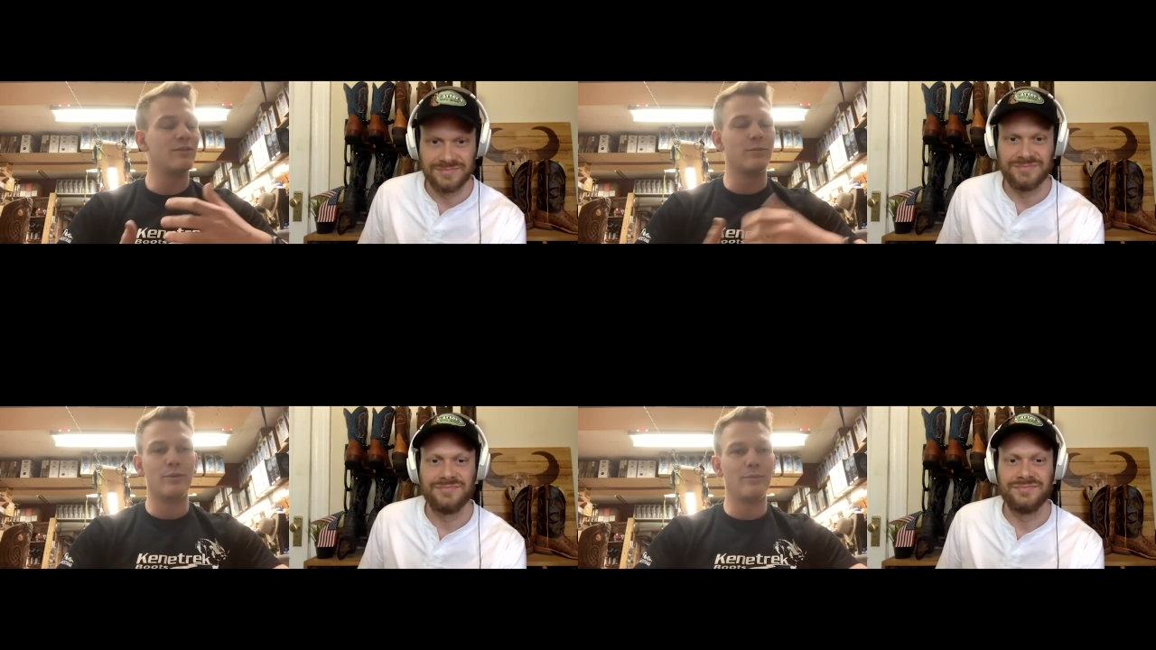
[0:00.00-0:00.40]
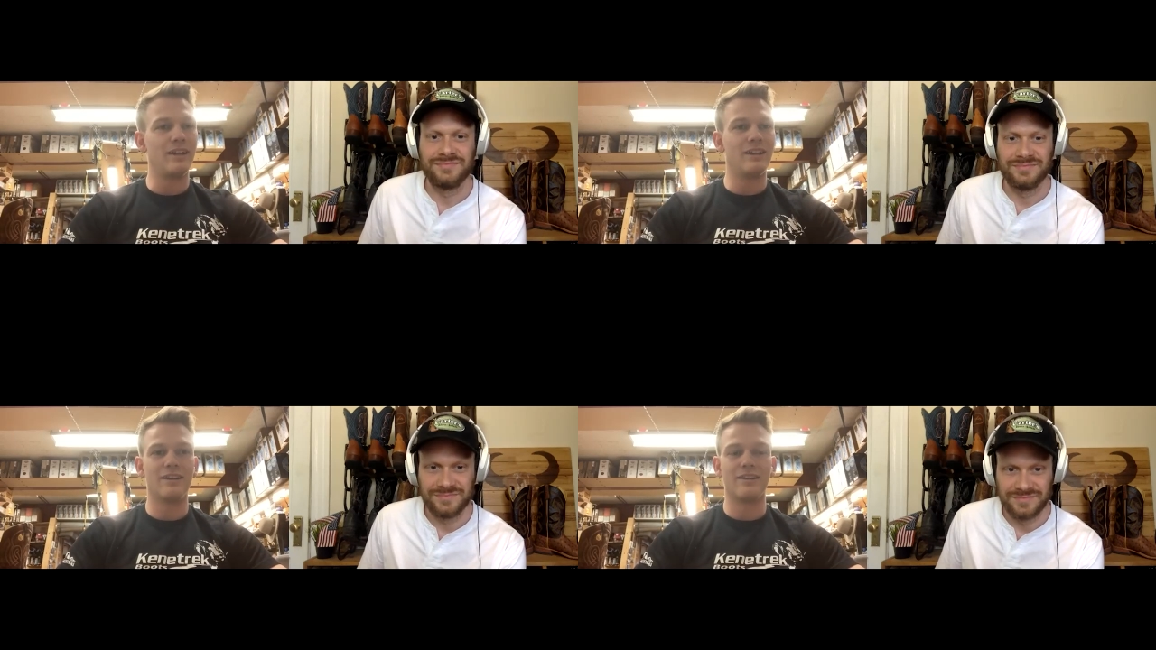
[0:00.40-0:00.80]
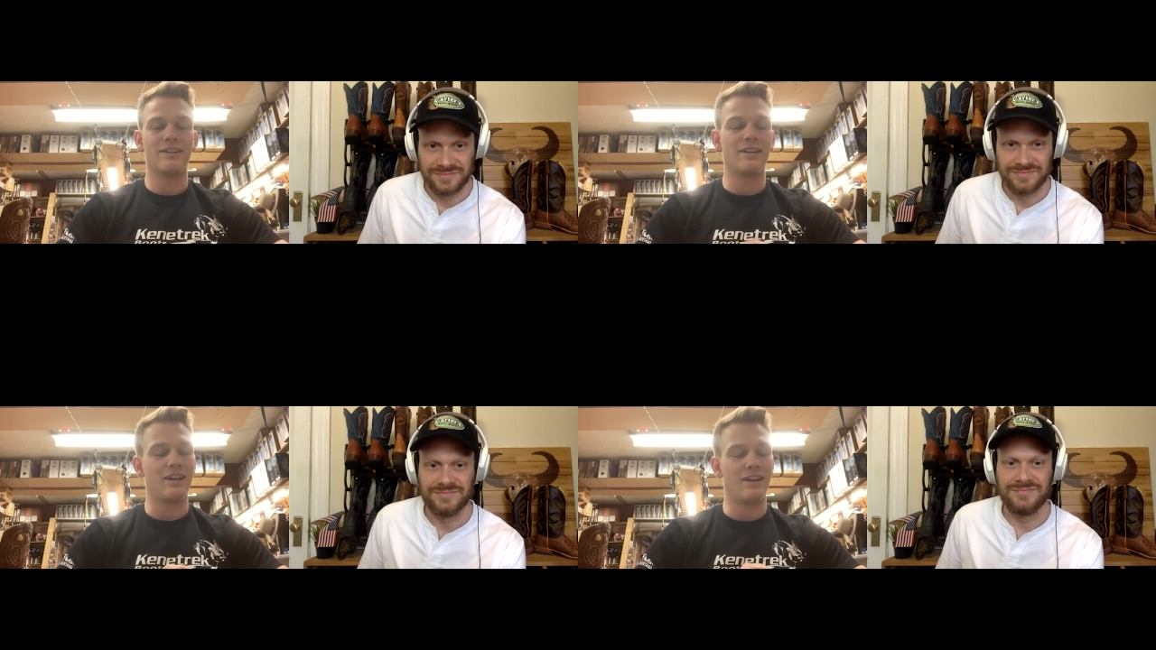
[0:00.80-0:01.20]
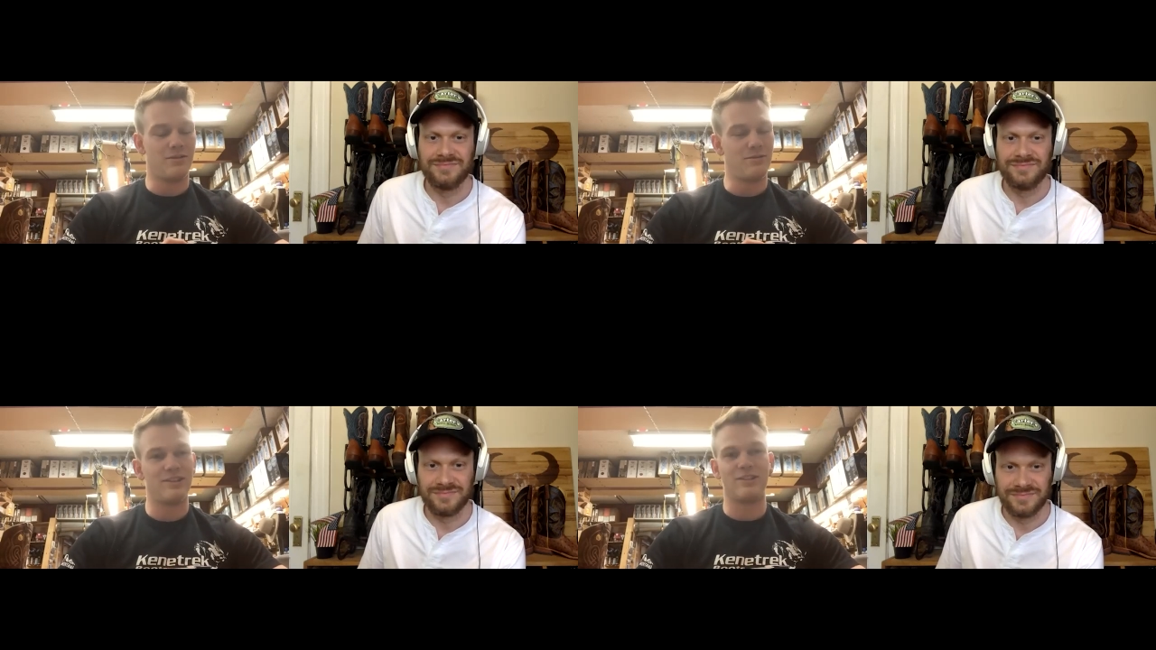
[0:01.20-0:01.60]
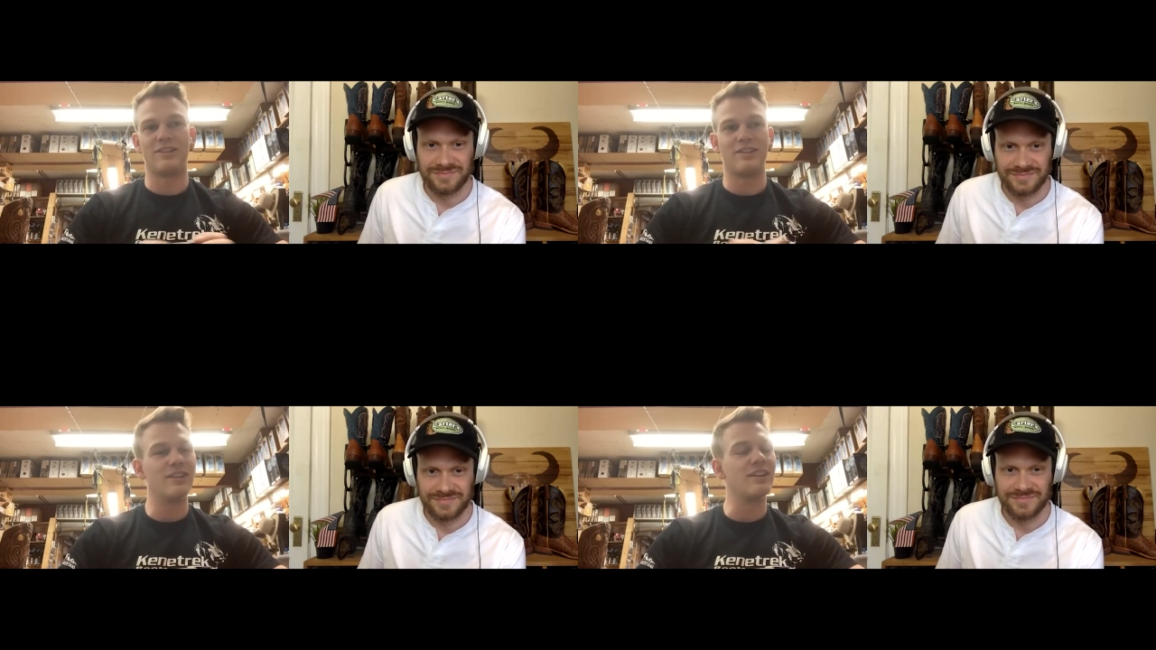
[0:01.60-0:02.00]
Speaker 1: for boot making, and it's
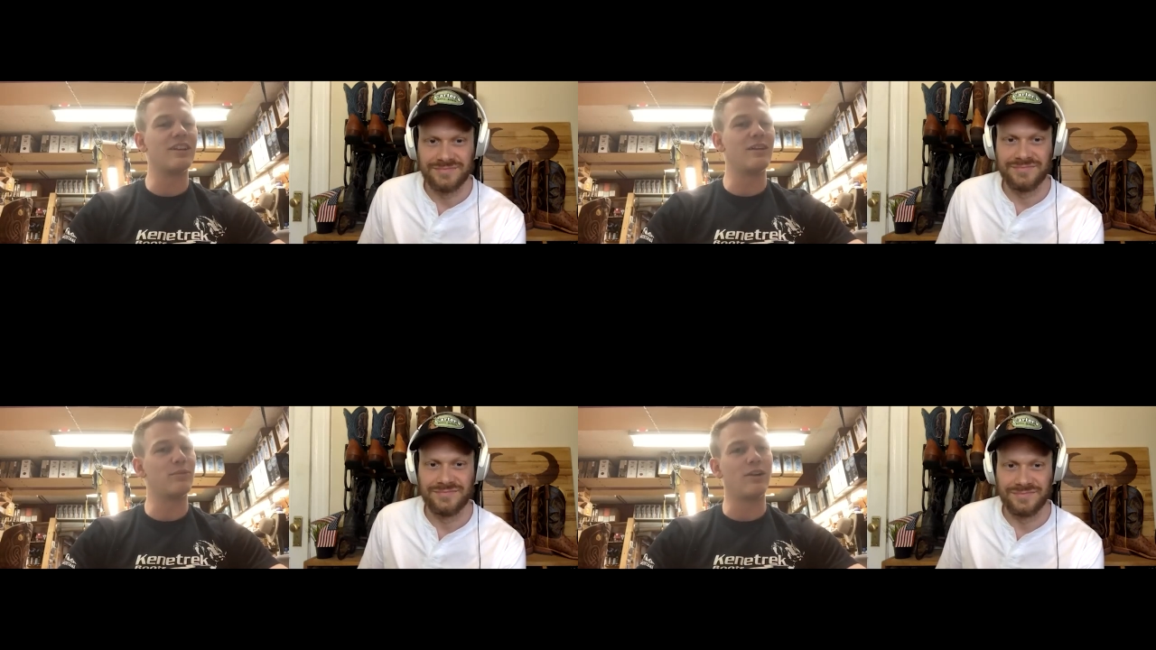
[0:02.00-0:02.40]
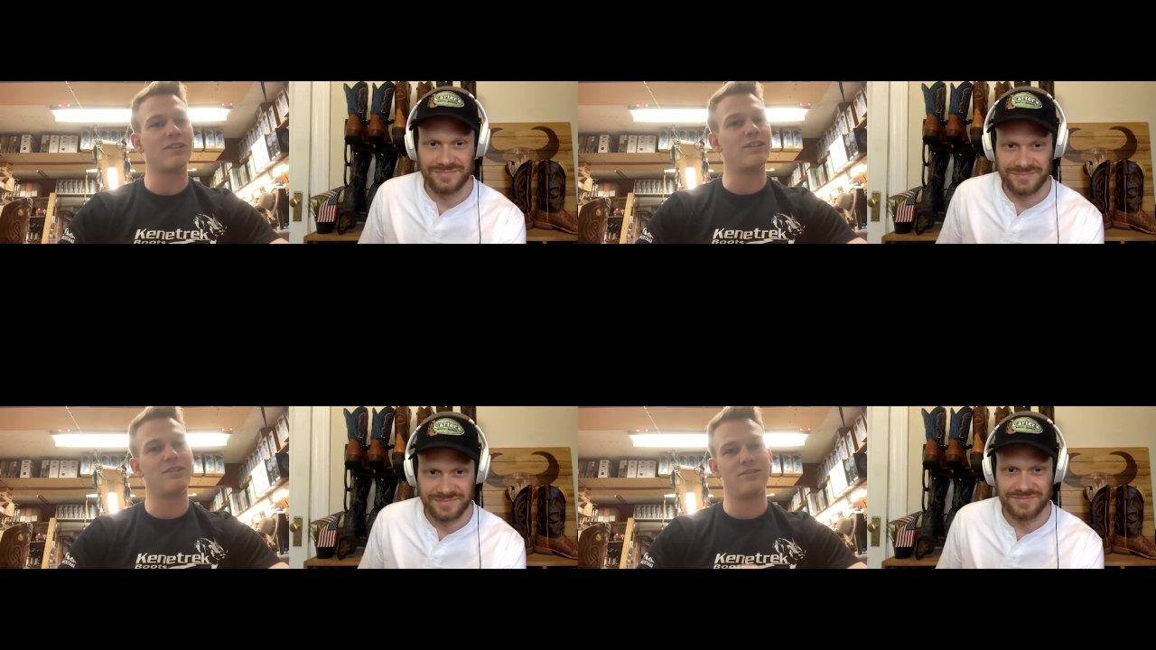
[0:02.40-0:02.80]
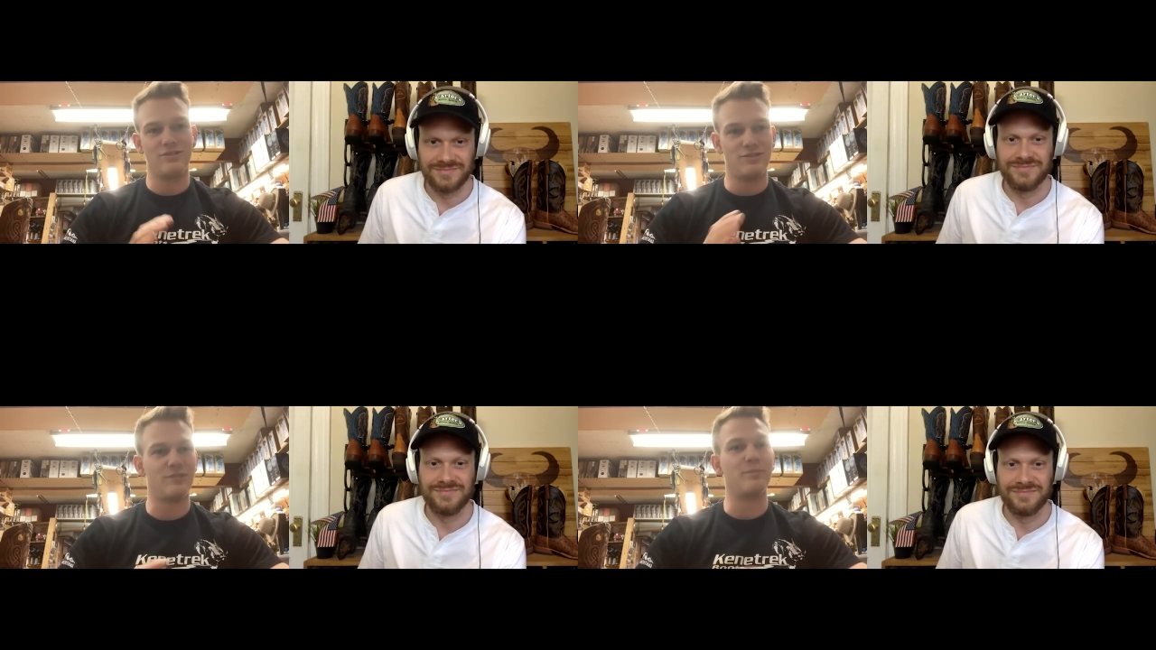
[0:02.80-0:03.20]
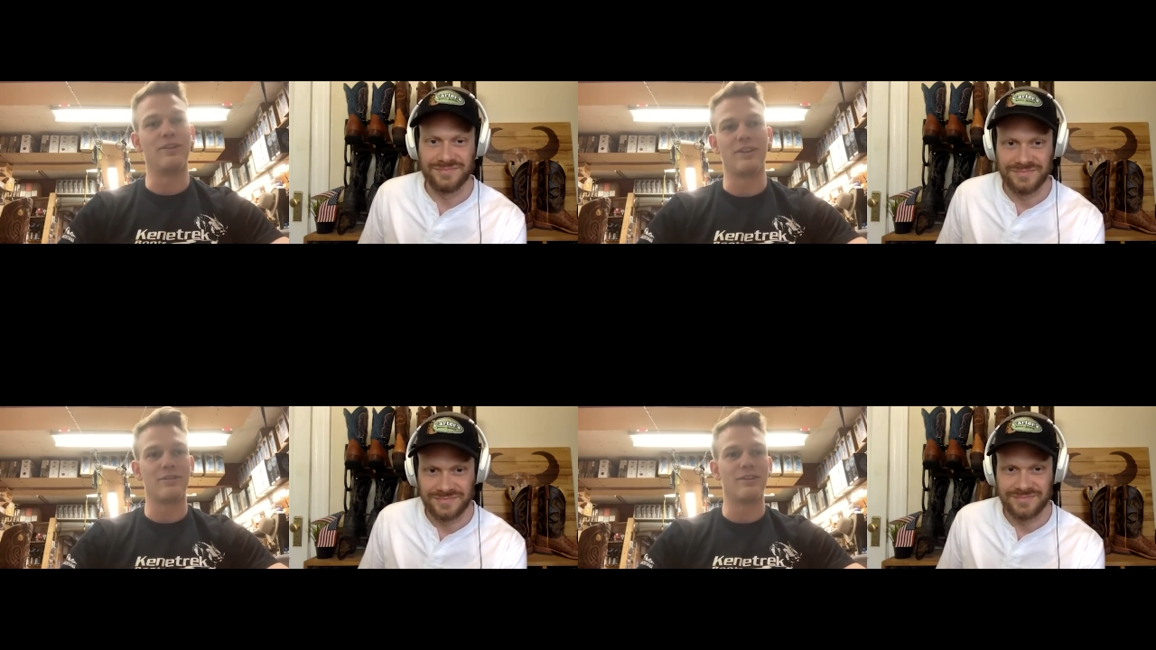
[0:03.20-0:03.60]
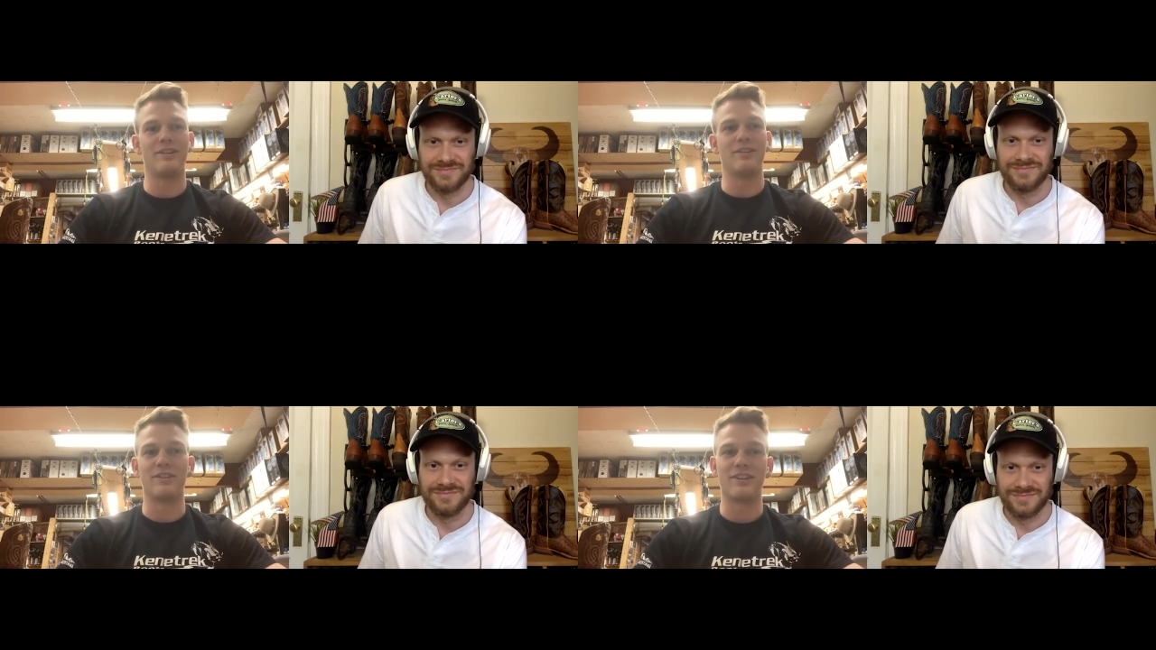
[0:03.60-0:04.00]
just the same process, just building it with
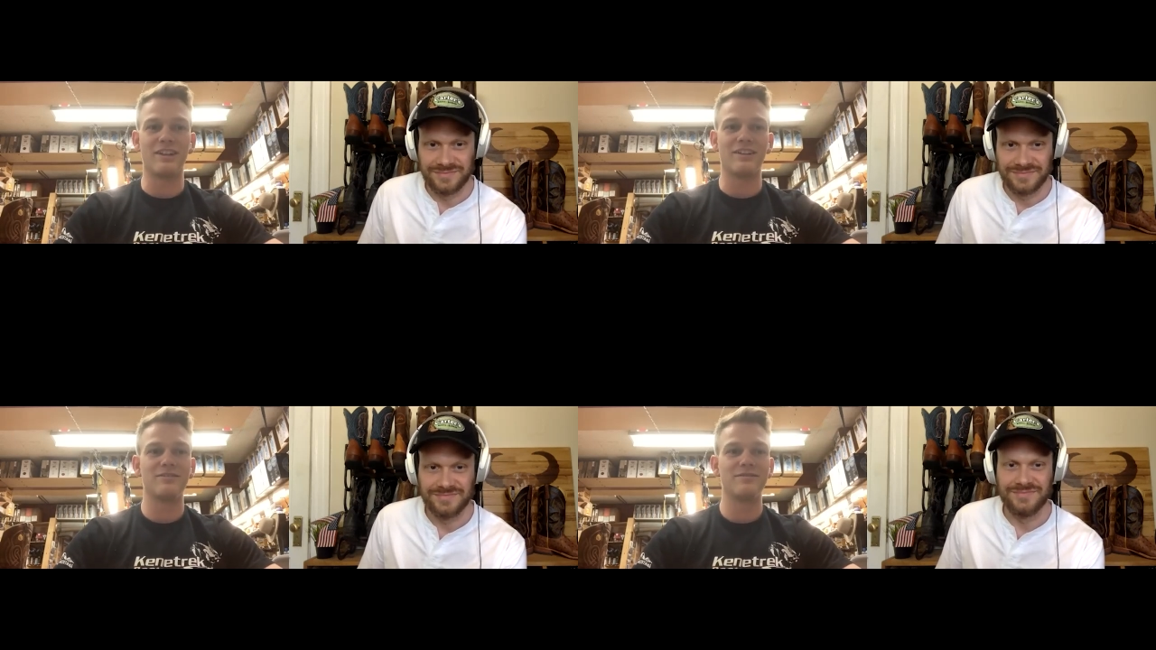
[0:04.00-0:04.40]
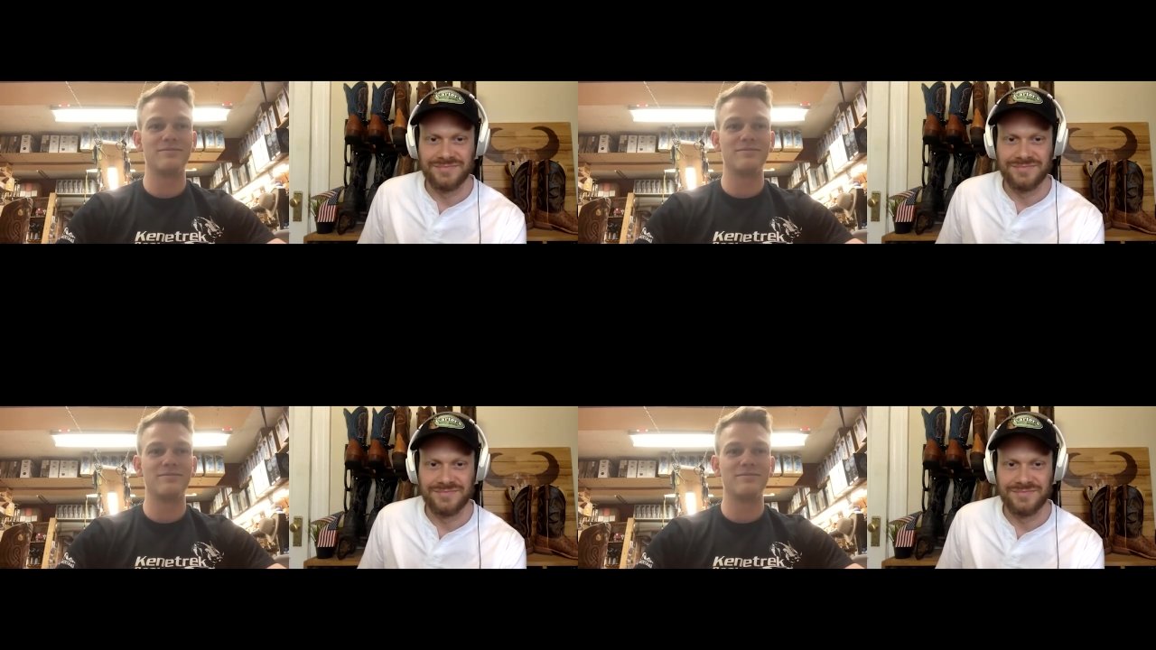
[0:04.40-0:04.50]
a different skin.